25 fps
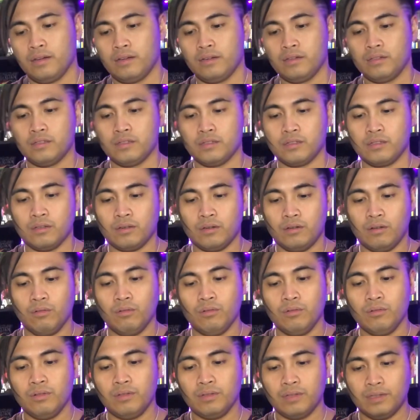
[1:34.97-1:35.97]

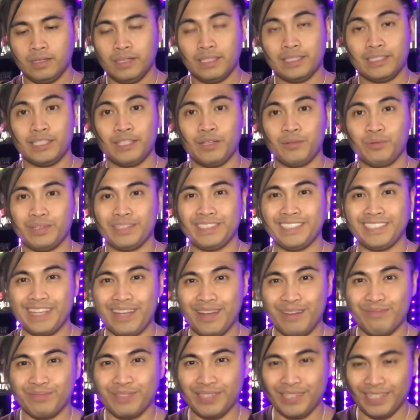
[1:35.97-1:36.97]
So let's see what
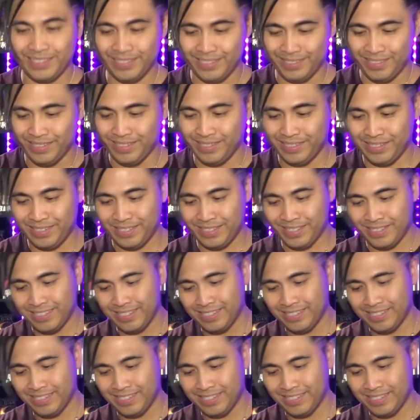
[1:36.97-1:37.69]
Sam sent us.